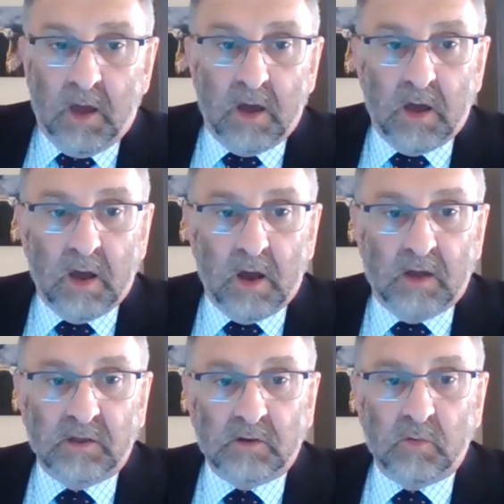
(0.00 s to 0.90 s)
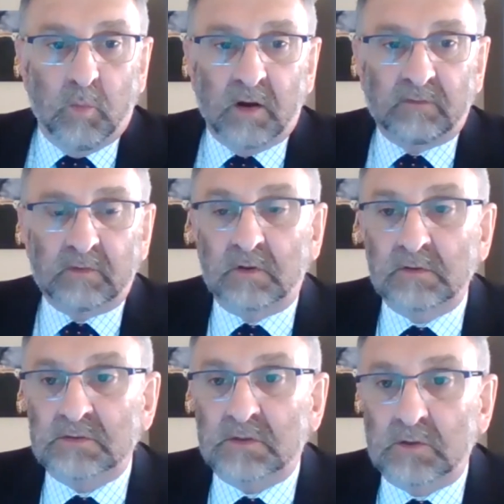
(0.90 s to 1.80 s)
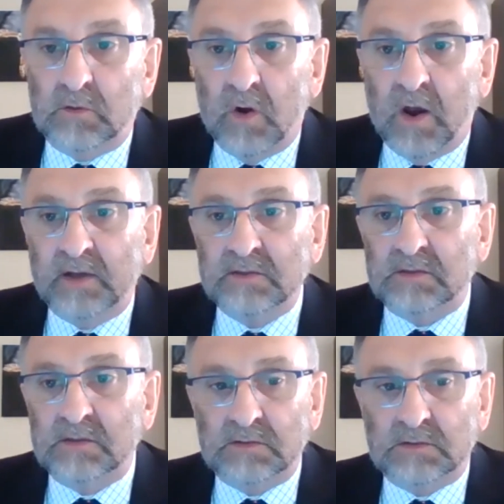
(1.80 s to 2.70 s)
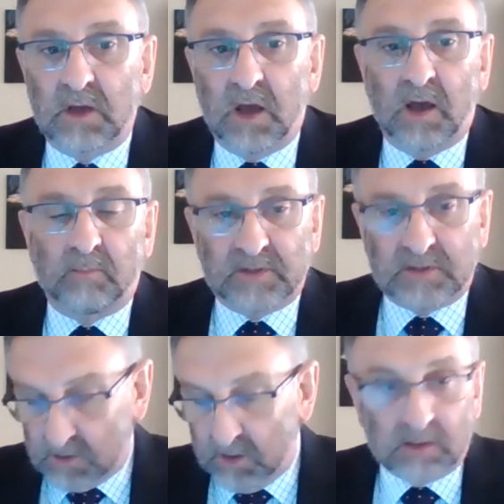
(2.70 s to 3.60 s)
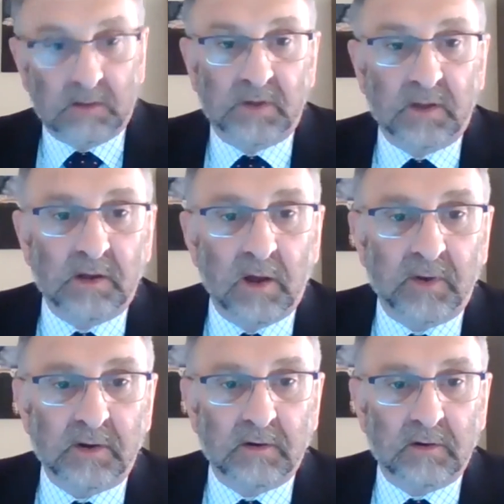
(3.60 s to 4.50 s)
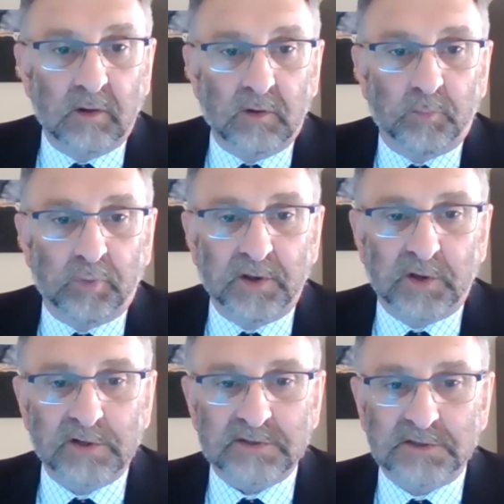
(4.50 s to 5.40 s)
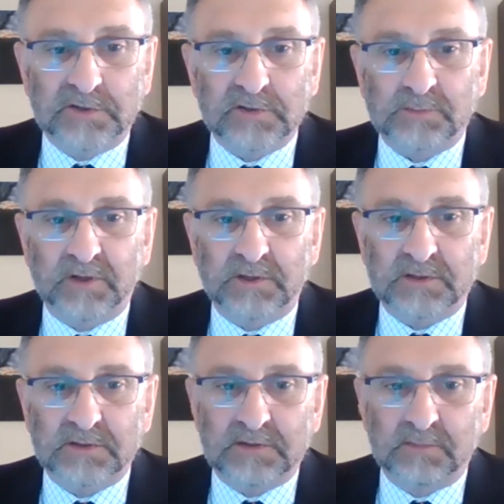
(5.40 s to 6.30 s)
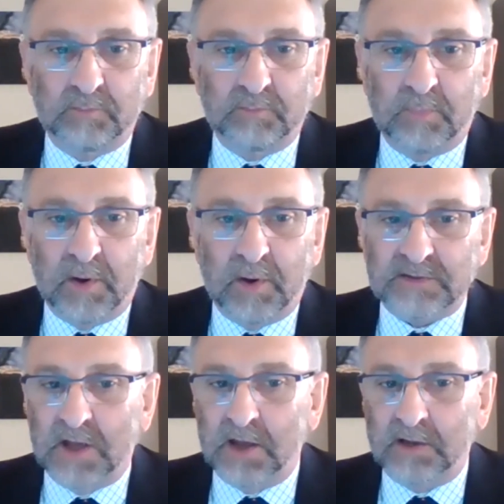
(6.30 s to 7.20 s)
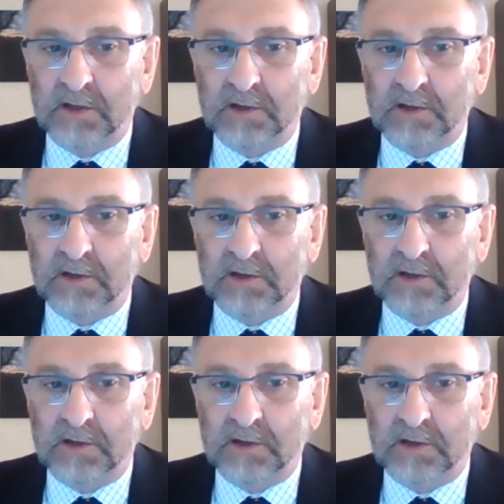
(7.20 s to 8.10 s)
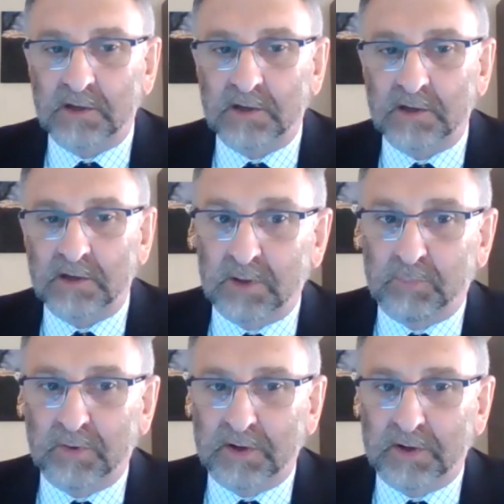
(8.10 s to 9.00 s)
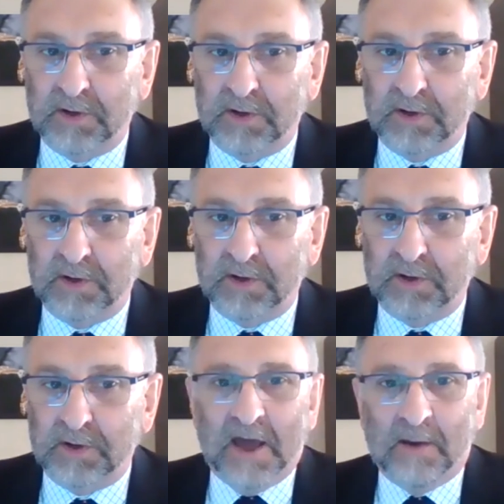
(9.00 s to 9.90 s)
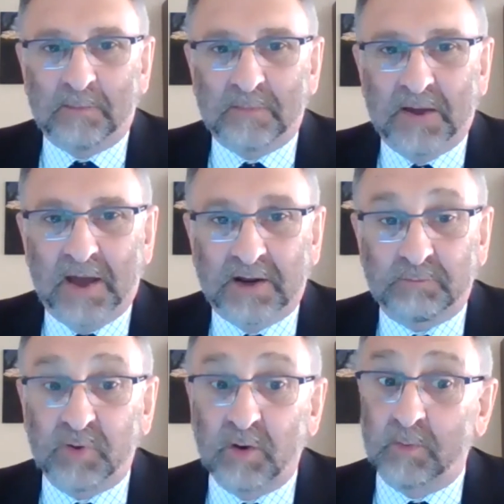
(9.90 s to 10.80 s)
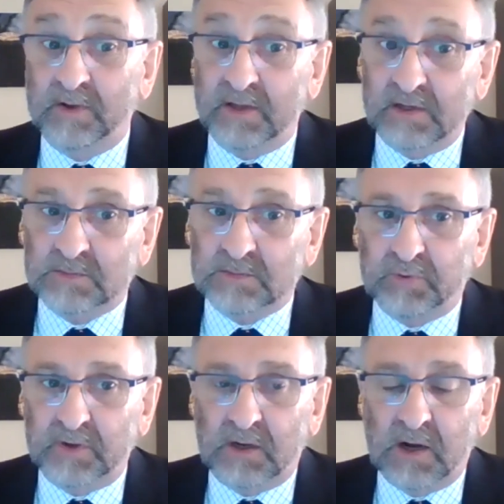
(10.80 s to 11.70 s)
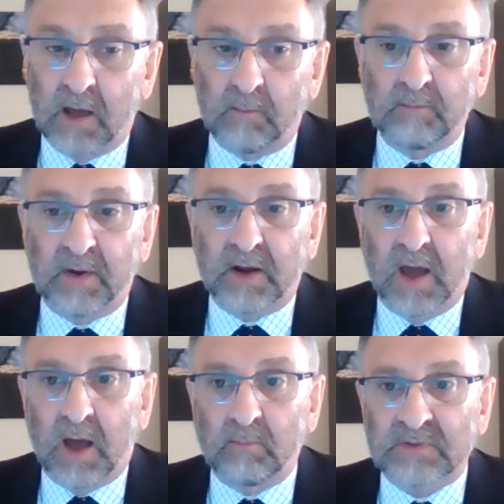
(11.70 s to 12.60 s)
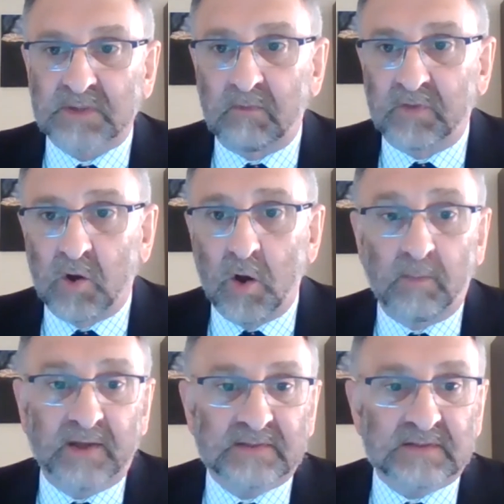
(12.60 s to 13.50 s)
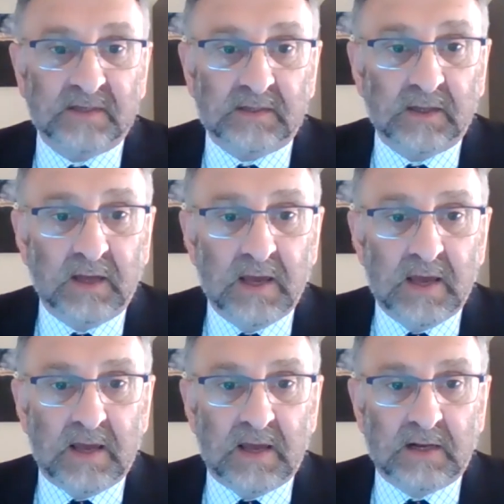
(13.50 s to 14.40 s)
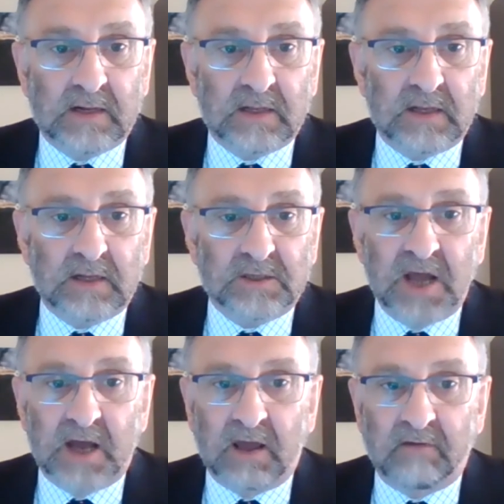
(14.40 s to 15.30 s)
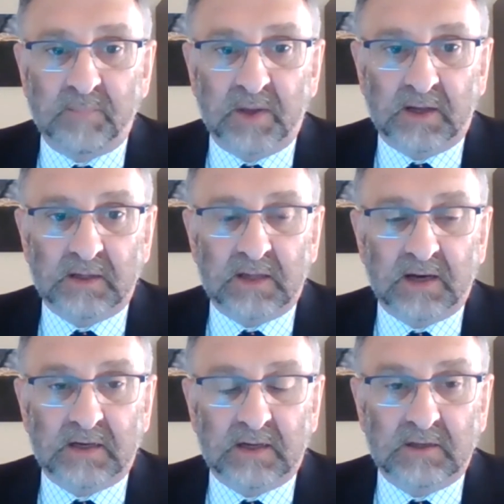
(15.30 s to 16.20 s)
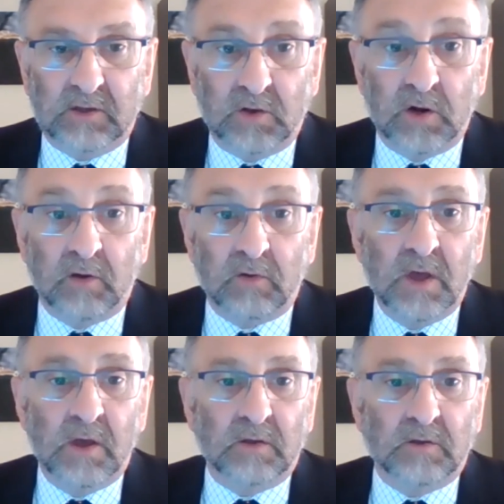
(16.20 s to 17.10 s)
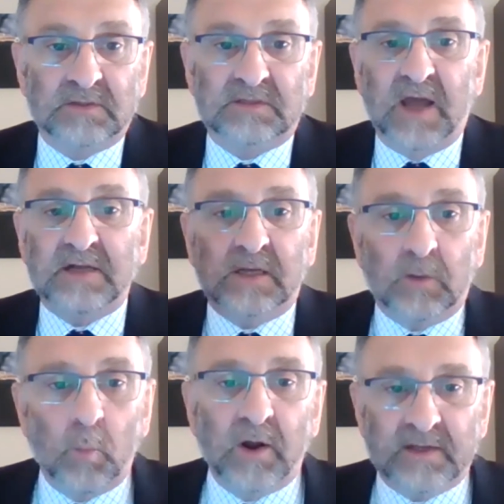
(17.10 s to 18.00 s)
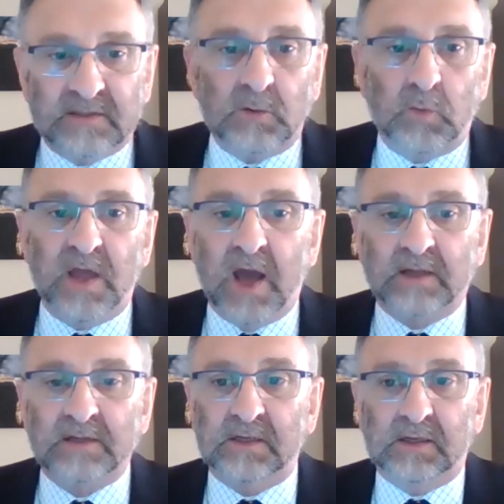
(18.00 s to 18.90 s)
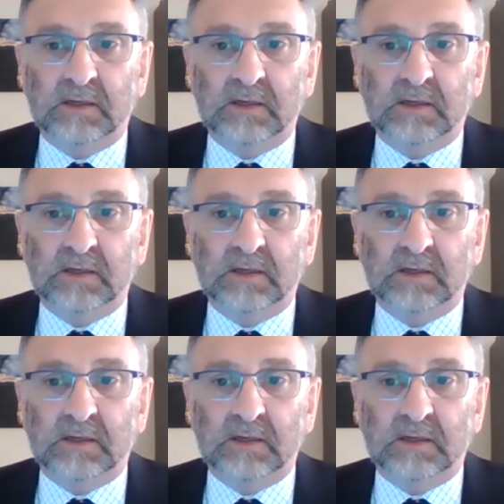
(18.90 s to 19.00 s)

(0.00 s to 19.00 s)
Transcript: I think one of the things that you raised is, particularly at the beginning, I mean, you precursored your speech by saying that this is going to be pretty glum. And it probably is pretty glum, but some of the comments in the chat have been that, you're stating what is the reality.